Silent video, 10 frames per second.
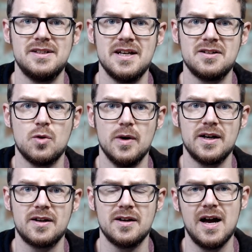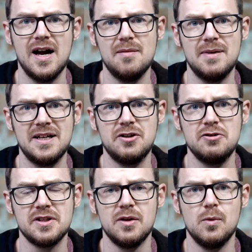dead quick and
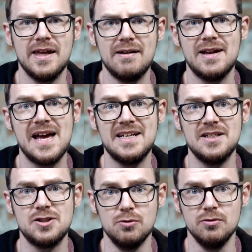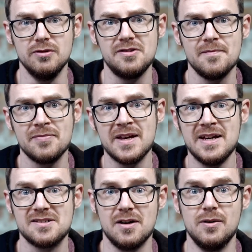usually without any tools.
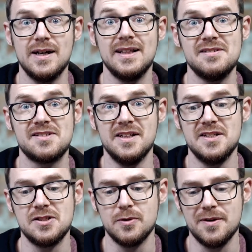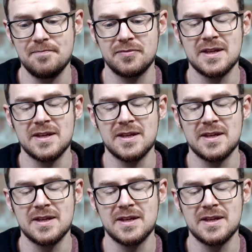So let's get into it.